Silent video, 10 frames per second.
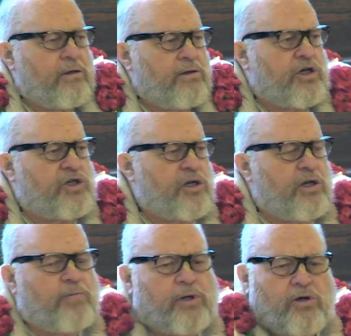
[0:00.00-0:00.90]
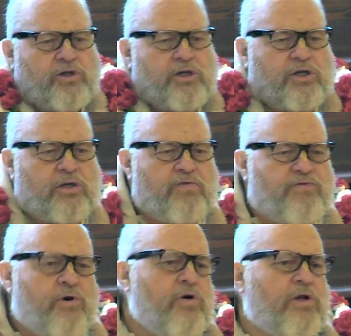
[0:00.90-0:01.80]
Just in the pollutions in the
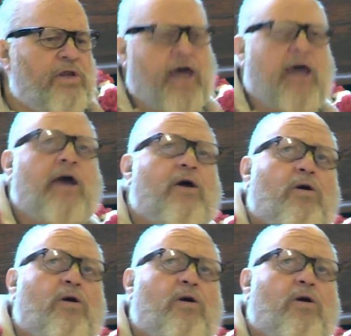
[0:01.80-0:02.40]
food, in the air,